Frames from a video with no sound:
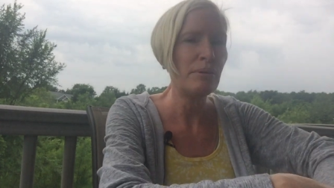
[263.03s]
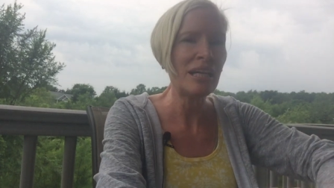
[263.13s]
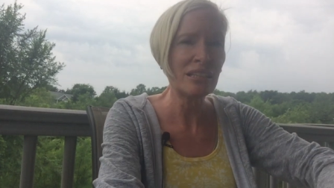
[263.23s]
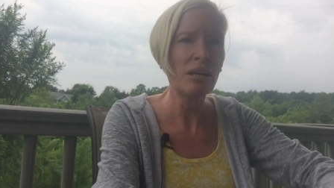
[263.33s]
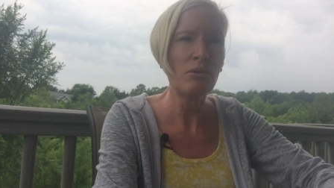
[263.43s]

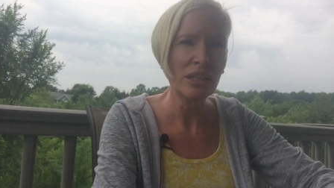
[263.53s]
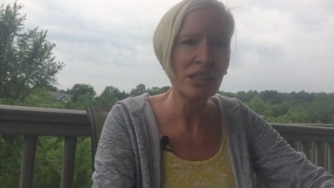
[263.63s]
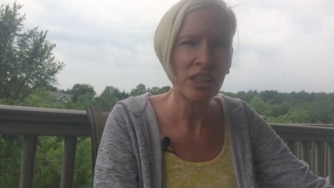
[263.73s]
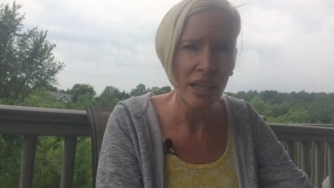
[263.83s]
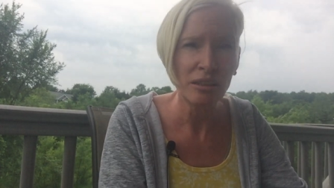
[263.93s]
because I want
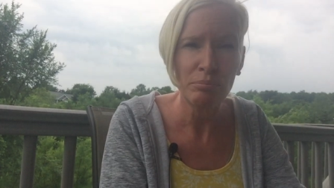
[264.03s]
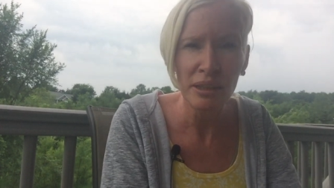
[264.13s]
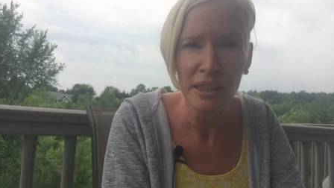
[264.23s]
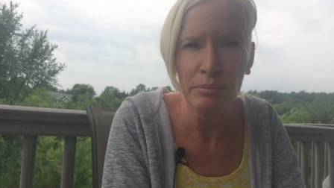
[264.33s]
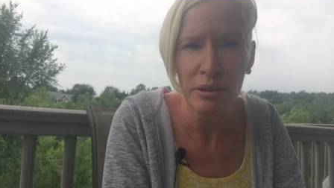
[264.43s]
to channel
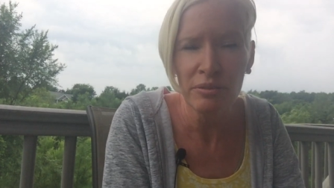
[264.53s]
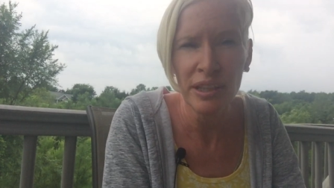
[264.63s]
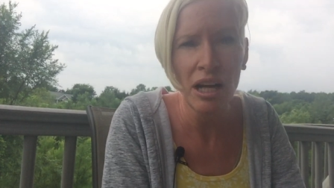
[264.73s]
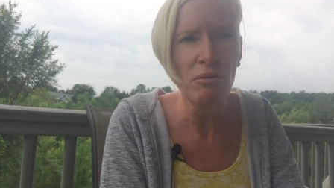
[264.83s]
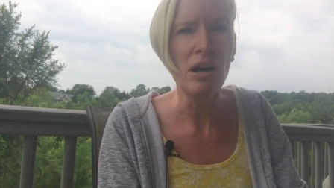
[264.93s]
Brittany
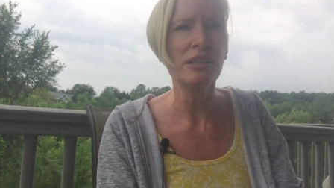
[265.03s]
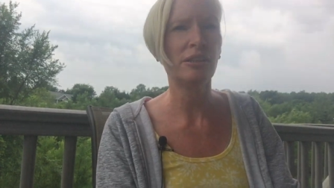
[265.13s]
Murphy, I want